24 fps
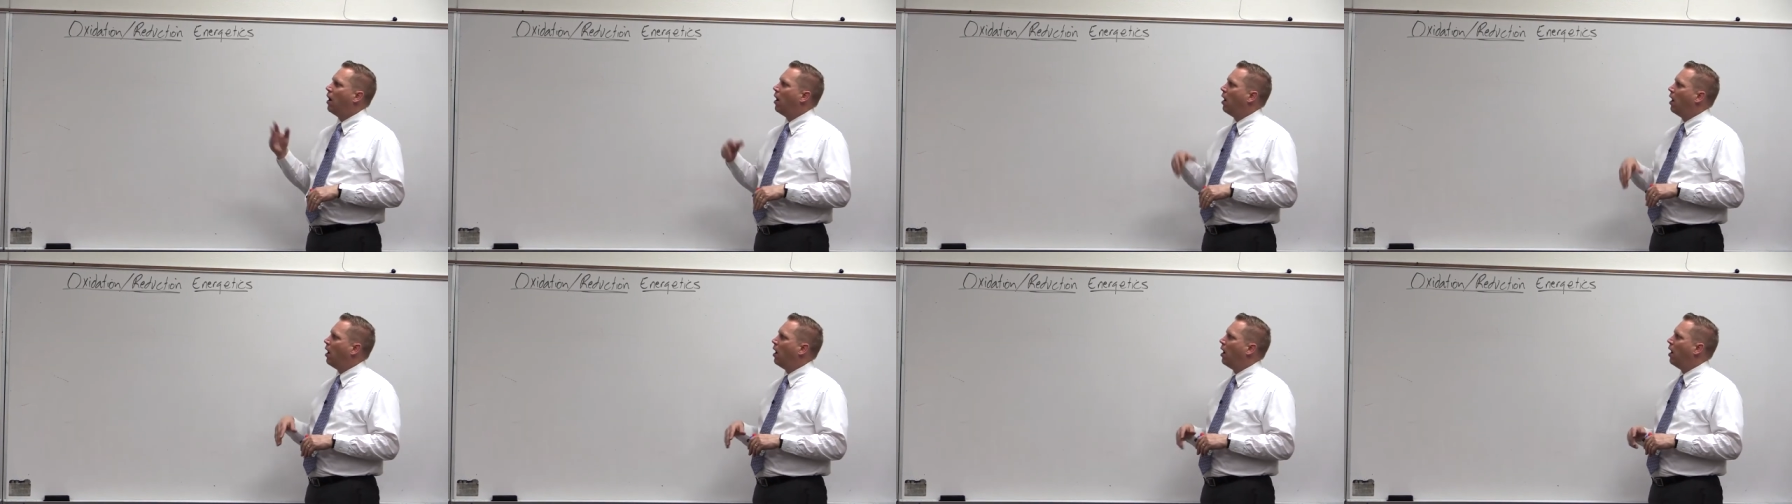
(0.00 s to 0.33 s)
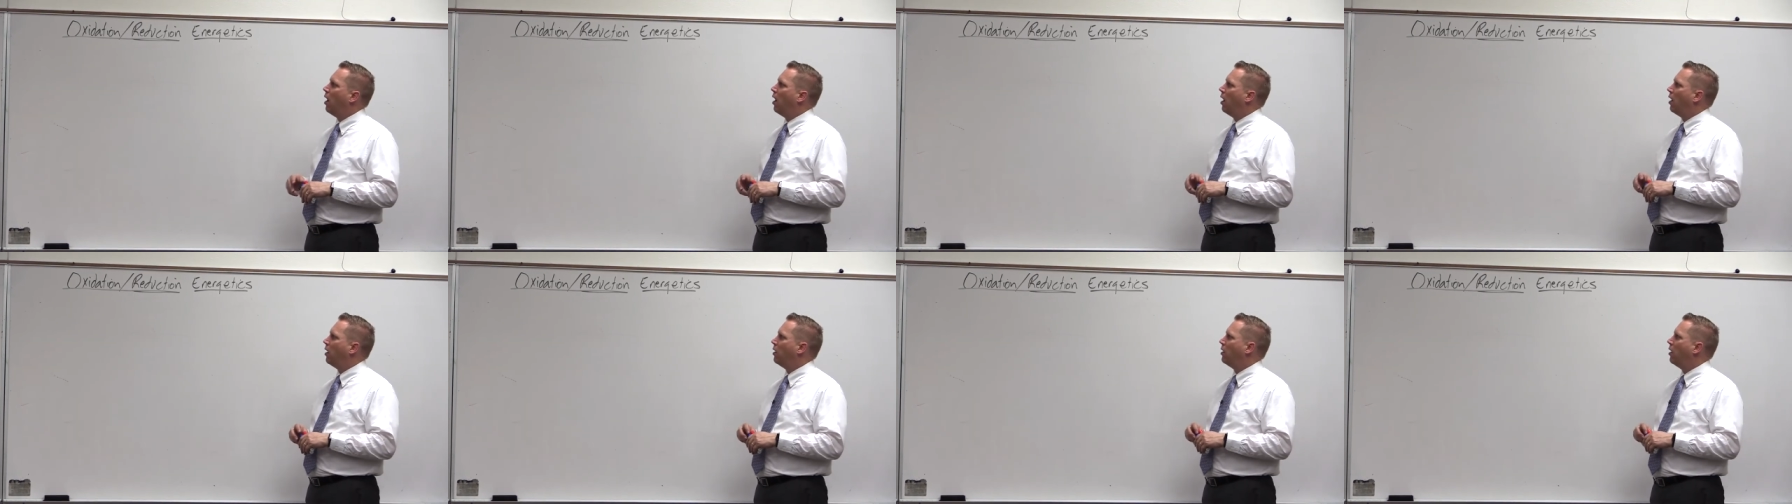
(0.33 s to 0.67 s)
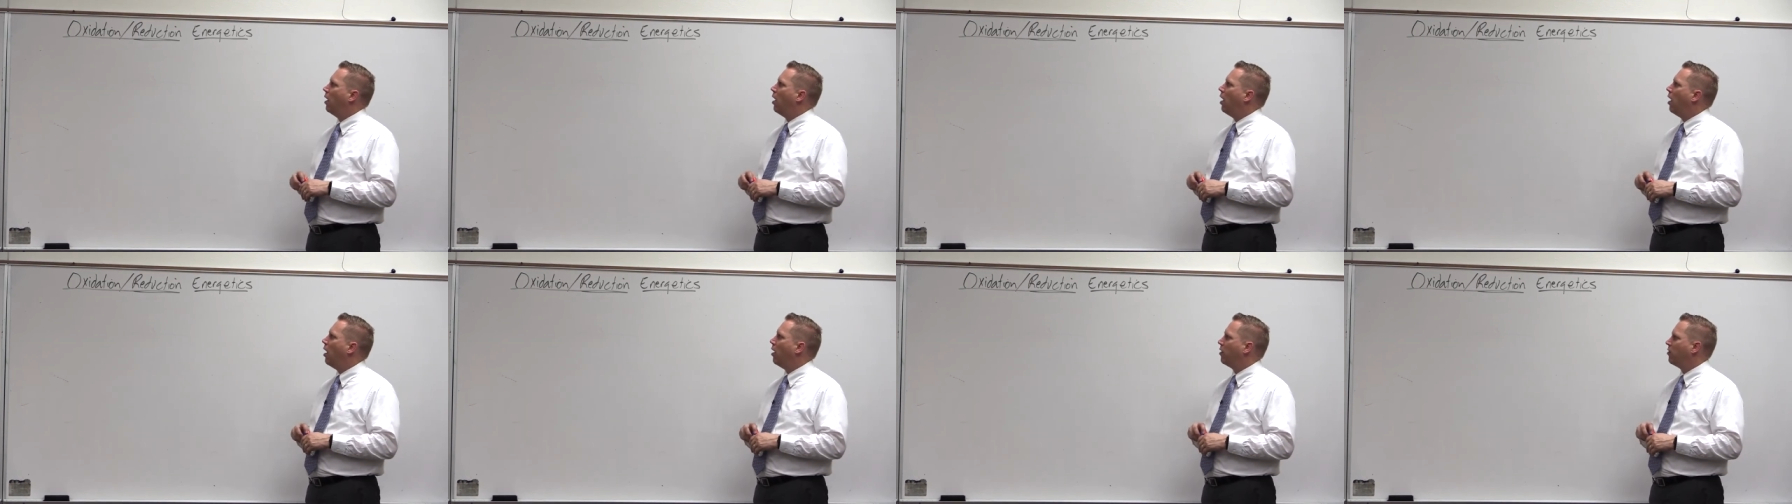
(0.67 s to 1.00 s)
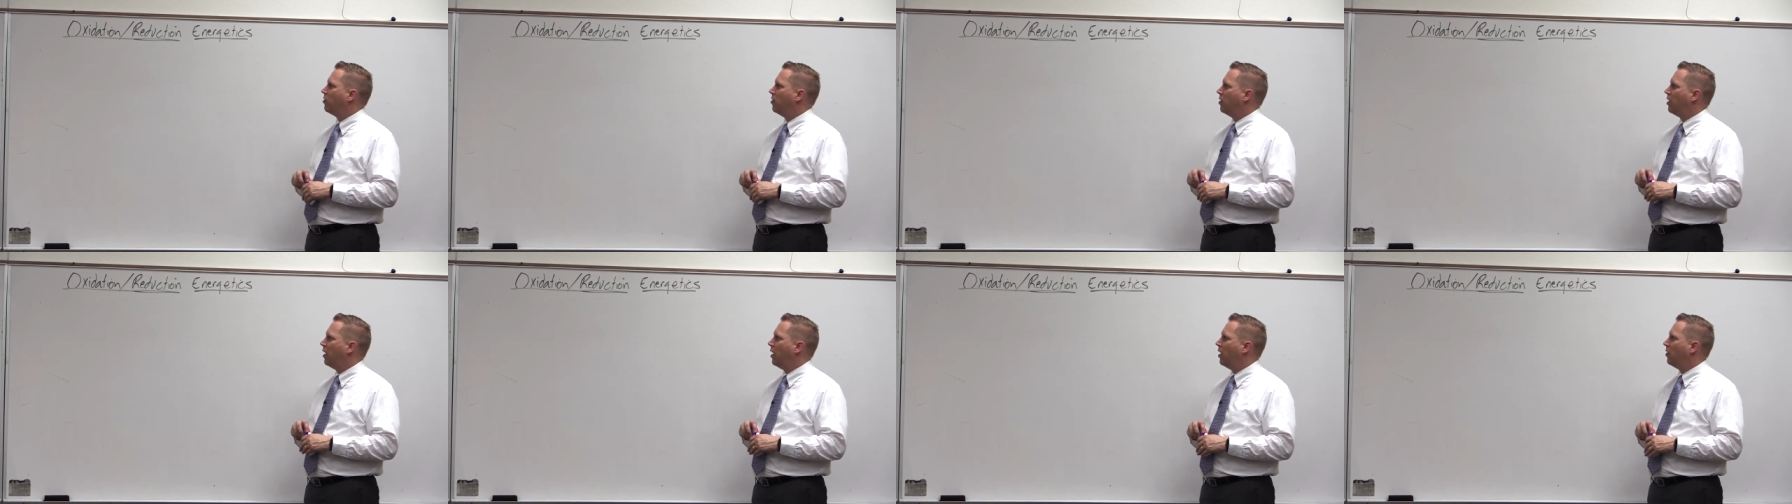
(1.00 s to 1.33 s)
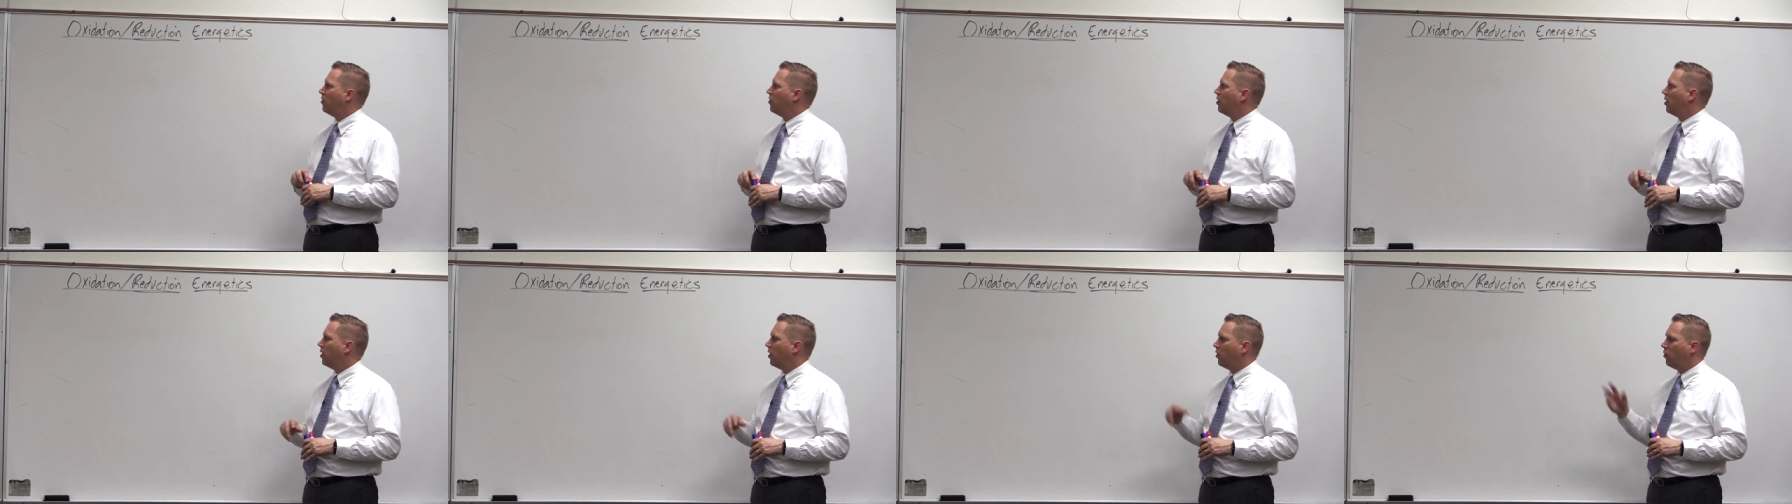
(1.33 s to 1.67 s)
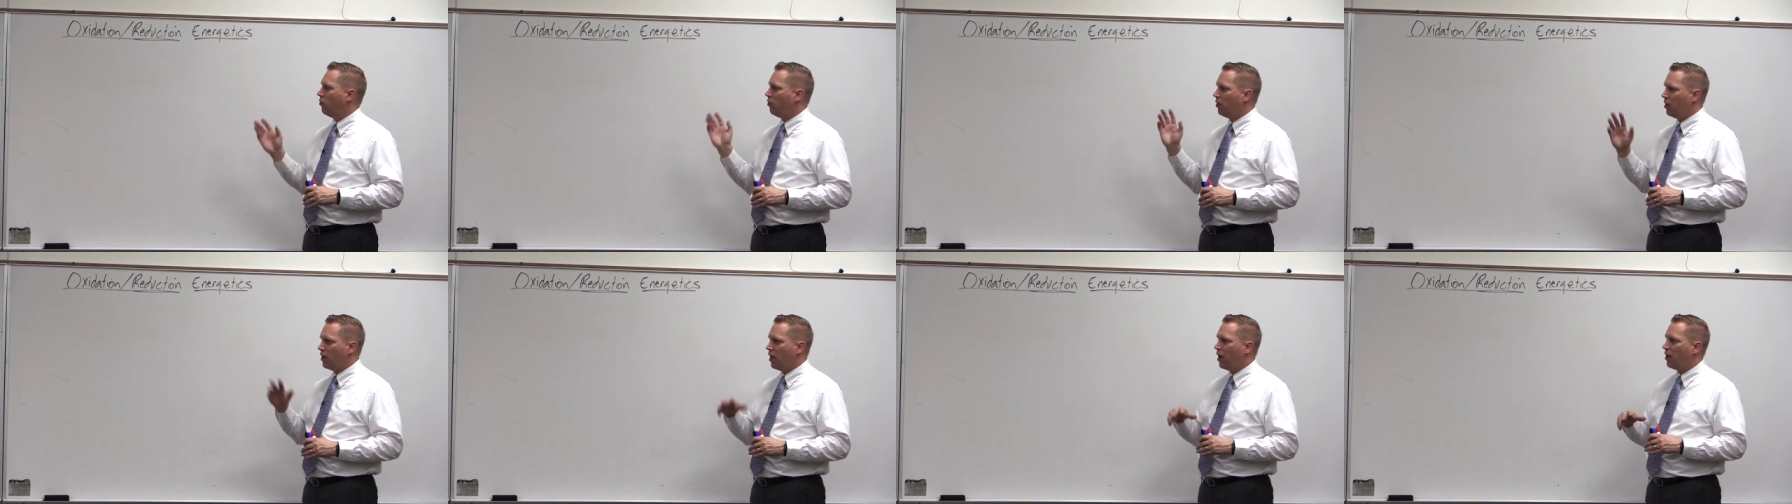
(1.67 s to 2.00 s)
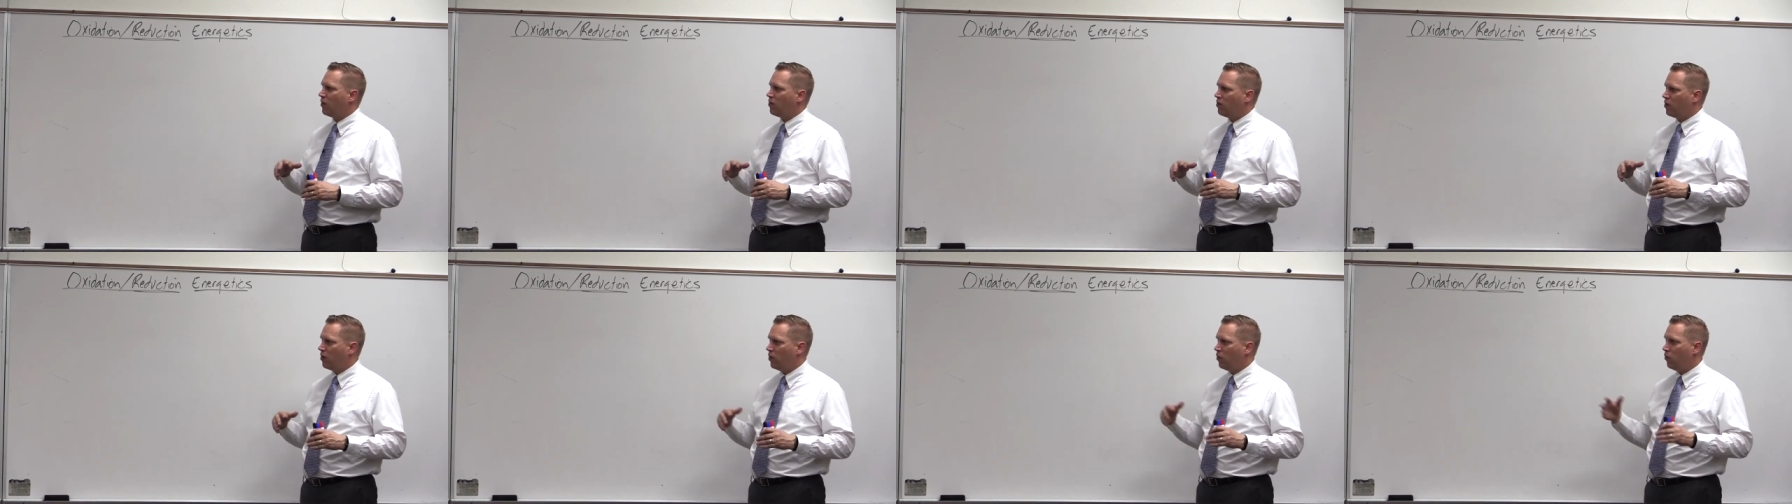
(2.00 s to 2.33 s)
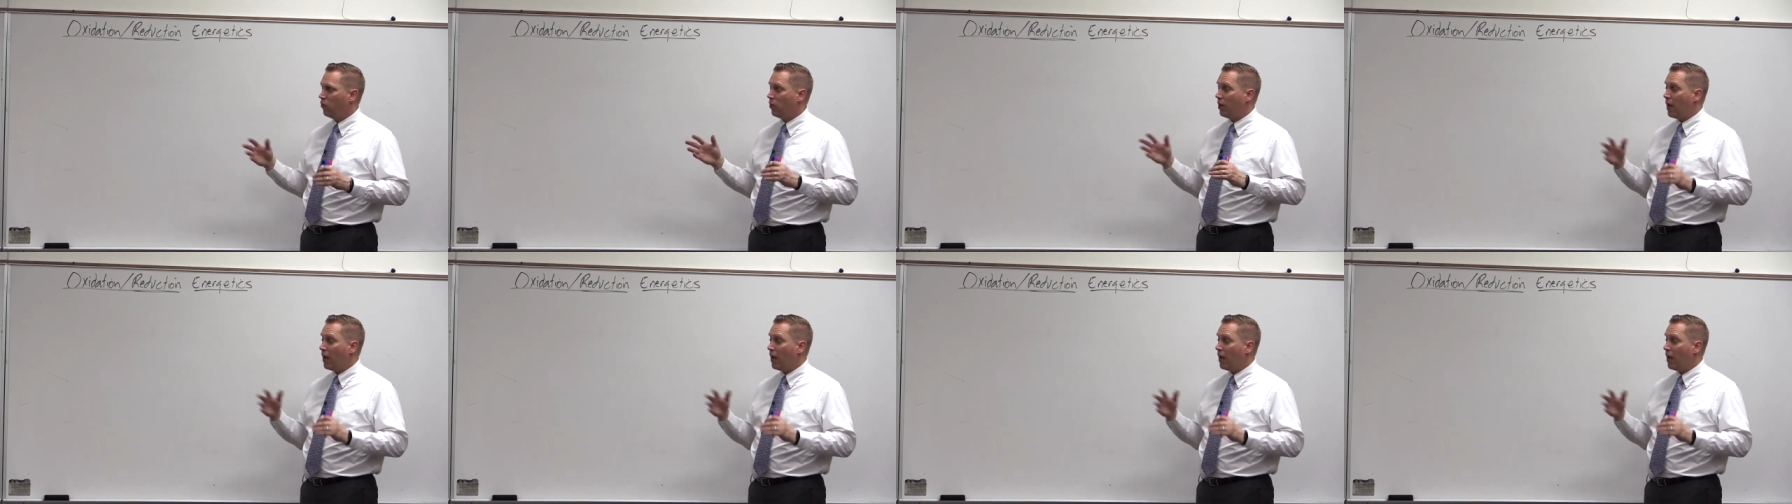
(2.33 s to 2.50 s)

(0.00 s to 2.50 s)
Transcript: on oxidation and reduction